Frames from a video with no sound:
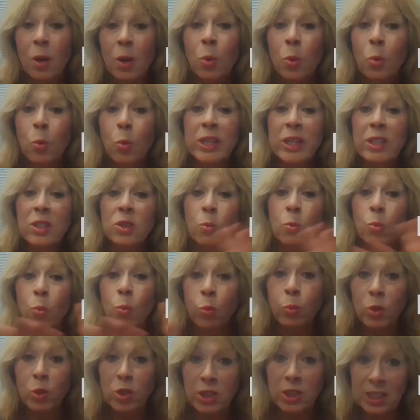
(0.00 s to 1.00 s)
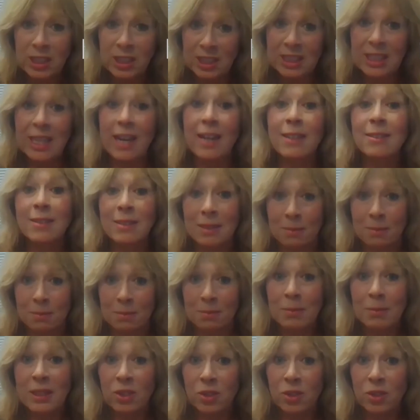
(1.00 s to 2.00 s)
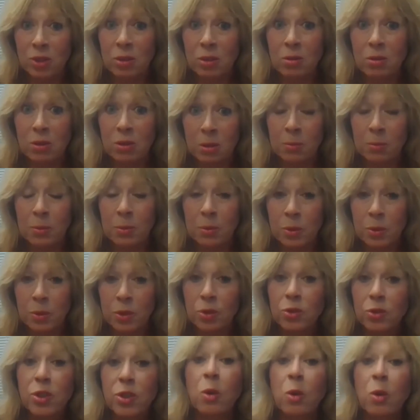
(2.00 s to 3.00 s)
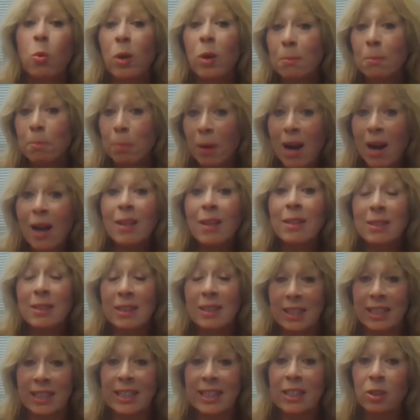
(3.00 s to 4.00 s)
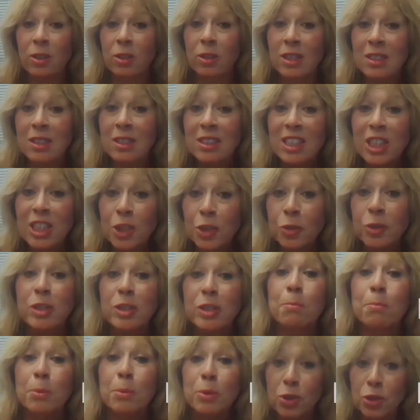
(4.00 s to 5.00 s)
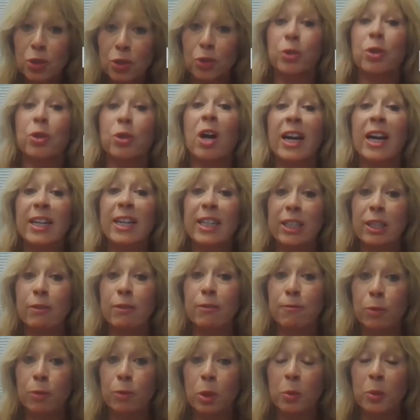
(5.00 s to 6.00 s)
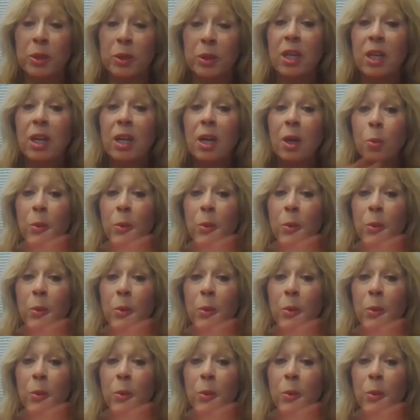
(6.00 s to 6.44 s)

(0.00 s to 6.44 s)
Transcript: We discuss them as a group with no one politicking or continuing to push their idea forward.